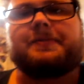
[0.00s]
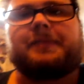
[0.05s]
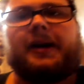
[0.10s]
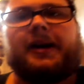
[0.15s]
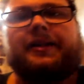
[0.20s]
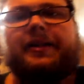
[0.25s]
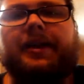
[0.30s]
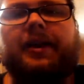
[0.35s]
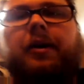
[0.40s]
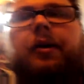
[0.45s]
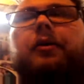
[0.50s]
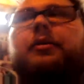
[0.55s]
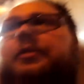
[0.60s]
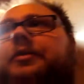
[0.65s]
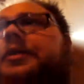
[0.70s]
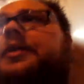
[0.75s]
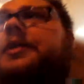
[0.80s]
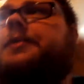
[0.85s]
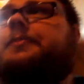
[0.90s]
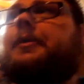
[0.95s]
spot
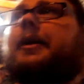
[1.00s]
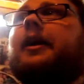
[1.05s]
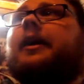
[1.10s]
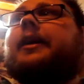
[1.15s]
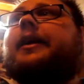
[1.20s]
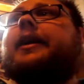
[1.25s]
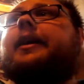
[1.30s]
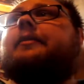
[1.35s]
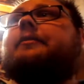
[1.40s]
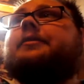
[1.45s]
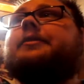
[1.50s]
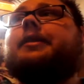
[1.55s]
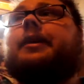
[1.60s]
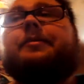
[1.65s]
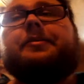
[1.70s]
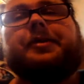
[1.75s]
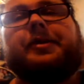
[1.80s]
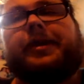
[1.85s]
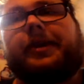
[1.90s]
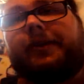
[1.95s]
I get
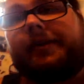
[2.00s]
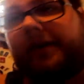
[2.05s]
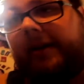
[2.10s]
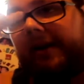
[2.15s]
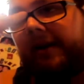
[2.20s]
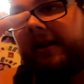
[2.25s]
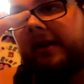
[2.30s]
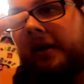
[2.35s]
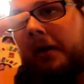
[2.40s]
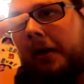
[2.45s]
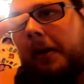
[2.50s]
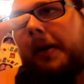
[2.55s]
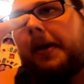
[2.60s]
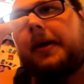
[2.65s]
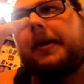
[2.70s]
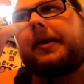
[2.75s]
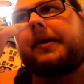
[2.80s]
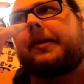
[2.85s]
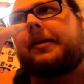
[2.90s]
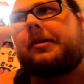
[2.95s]
reception down here
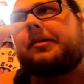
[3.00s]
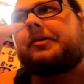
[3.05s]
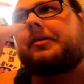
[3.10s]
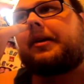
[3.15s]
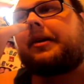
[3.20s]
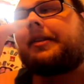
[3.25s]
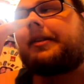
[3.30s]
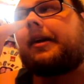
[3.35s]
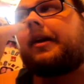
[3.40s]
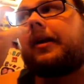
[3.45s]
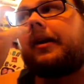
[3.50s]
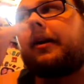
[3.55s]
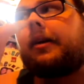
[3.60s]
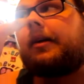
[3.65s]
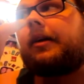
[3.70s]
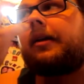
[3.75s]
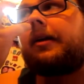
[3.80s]
is right there.